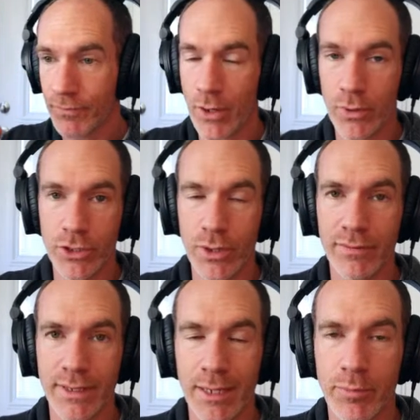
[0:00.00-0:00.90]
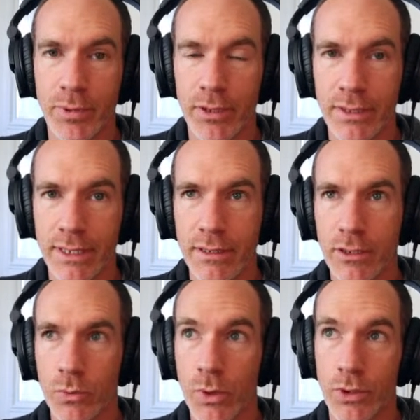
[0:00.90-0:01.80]
Now we do have the capability,
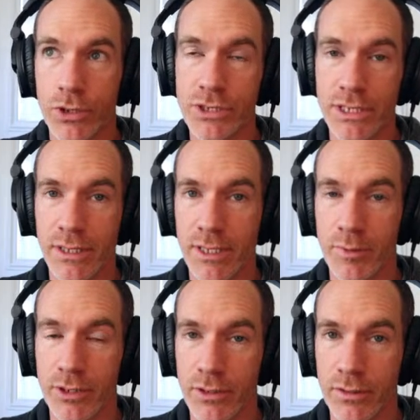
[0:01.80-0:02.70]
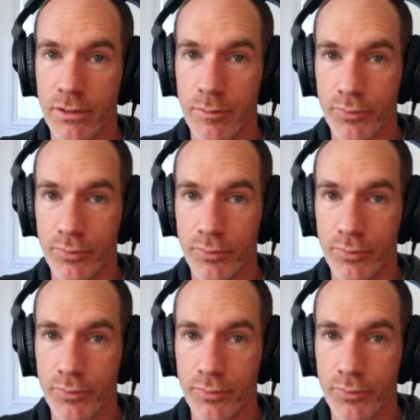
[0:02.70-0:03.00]
we were using the limiter